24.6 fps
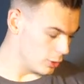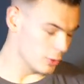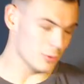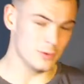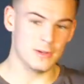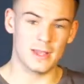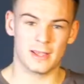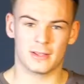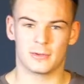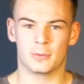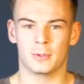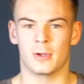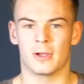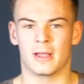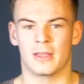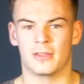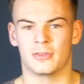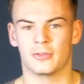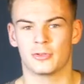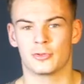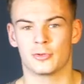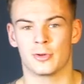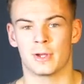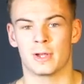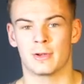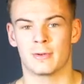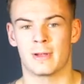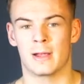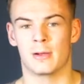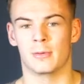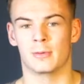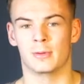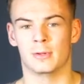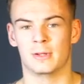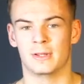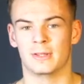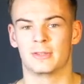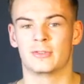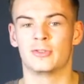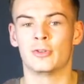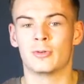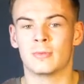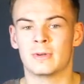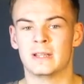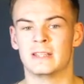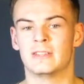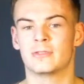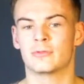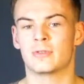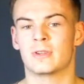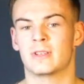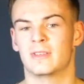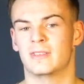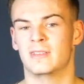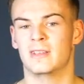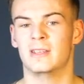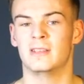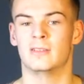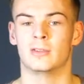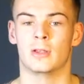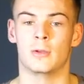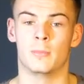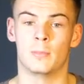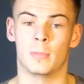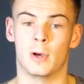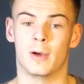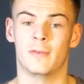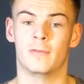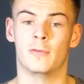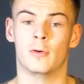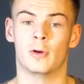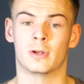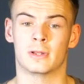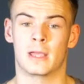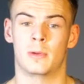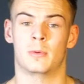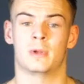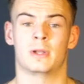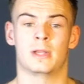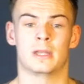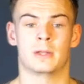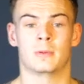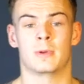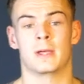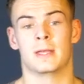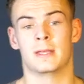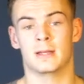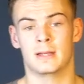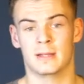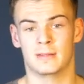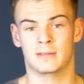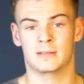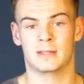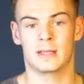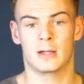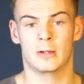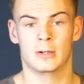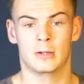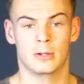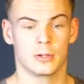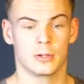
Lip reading: Oh, next we've got to get a stringer out. It's not really stringer season, but I thought I'd get one anyway. Let's see how it